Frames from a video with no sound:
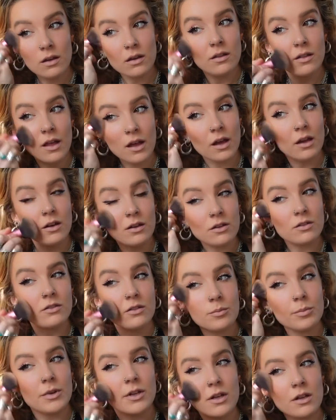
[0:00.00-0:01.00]
That looks
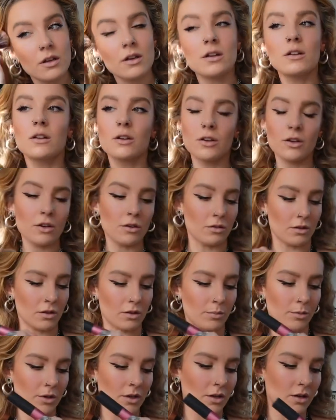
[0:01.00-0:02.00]
a bit like
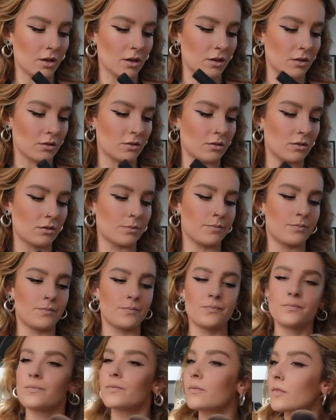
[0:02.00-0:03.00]
Laguna by NARS.
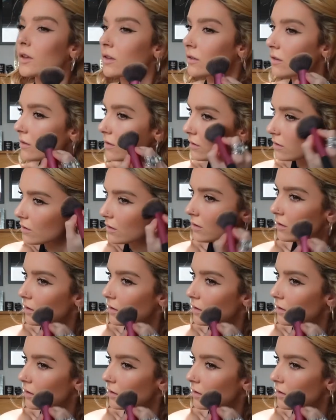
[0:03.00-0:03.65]
That does.